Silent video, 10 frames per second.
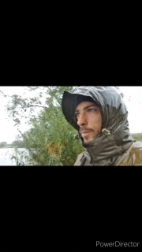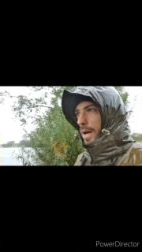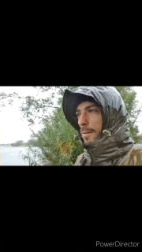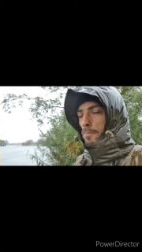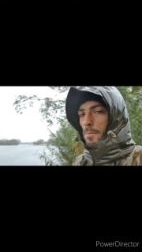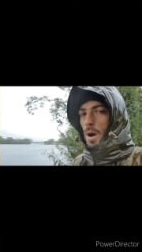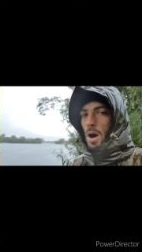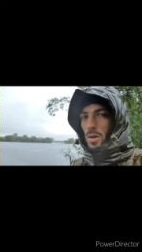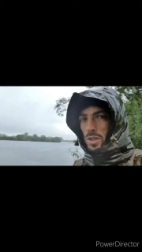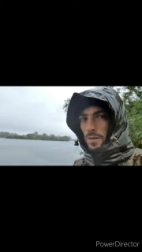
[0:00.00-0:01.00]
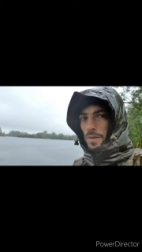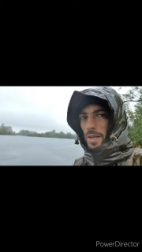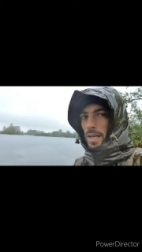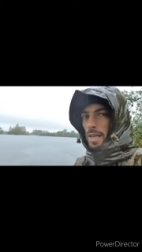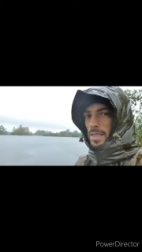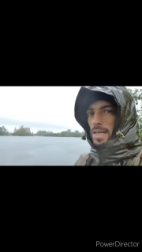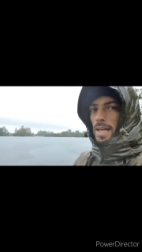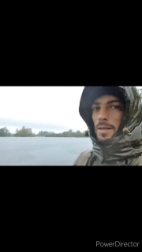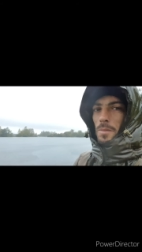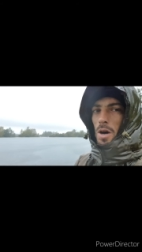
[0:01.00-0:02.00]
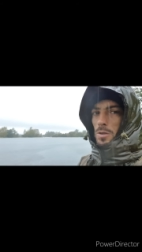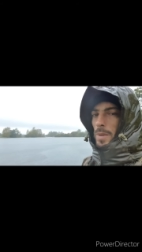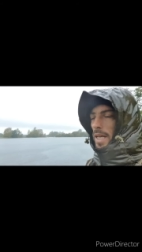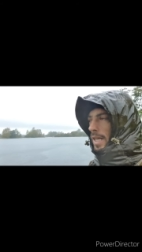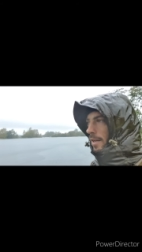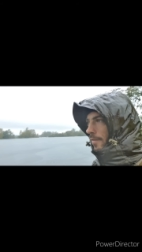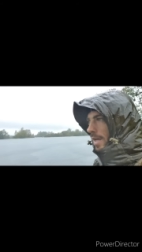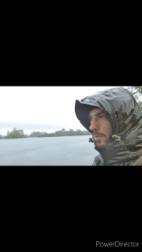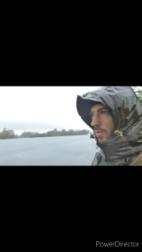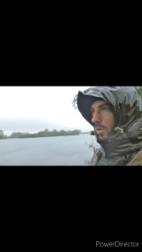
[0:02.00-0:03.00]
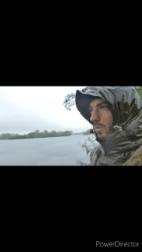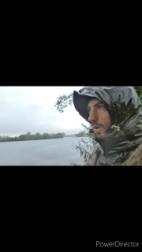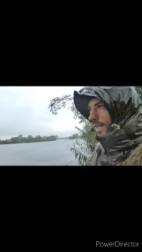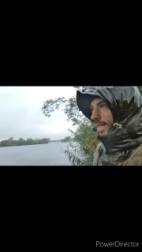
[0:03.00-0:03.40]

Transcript: about March I think it is, the end of March, beginning of April